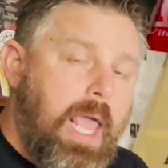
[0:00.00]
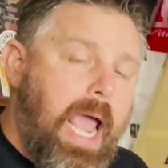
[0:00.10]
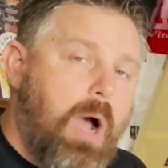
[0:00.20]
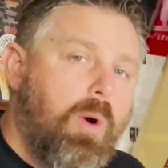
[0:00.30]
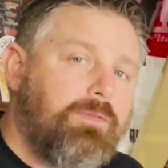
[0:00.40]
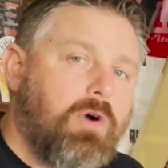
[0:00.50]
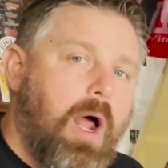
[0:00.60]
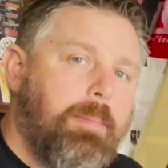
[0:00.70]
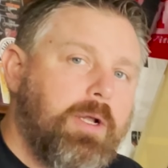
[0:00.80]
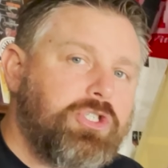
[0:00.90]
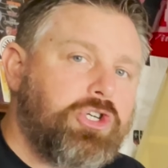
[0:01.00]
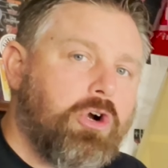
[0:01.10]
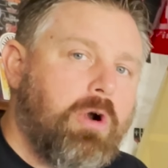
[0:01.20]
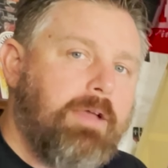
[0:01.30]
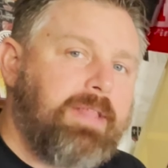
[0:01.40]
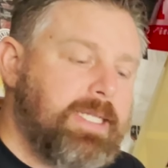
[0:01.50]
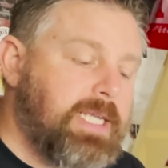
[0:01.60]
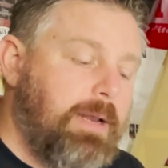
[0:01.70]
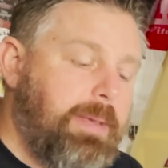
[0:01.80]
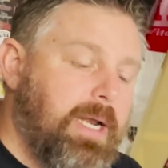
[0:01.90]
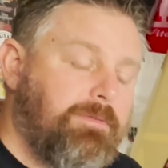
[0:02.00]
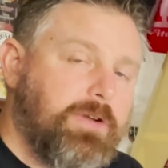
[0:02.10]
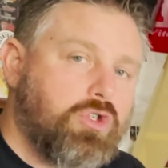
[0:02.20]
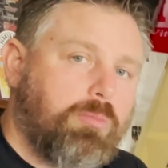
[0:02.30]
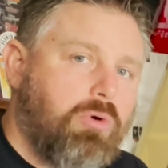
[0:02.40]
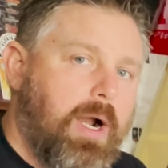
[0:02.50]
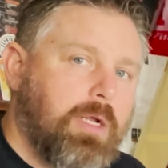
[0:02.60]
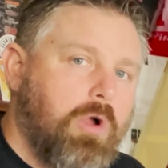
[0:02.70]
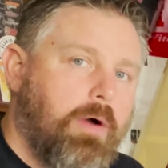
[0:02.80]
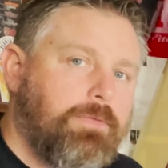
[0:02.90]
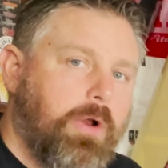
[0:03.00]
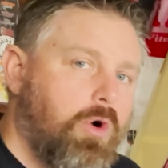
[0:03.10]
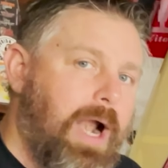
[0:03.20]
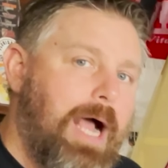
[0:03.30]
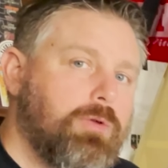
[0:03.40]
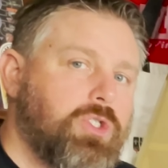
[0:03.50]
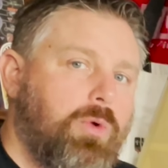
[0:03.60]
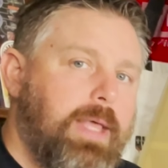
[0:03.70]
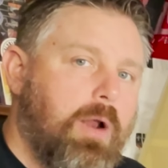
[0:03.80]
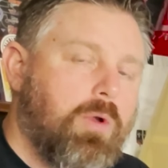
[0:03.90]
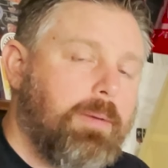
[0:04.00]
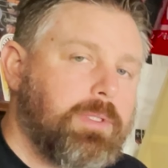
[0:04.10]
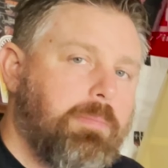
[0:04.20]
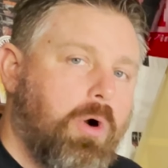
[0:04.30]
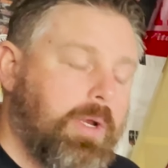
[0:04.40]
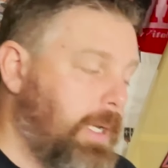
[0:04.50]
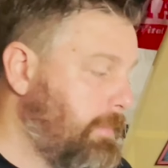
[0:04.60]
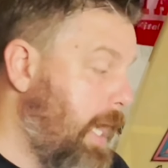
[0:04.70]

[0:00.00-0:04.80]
However, I'm unsure if that's going to be an official product offering or how soon that'll come to market.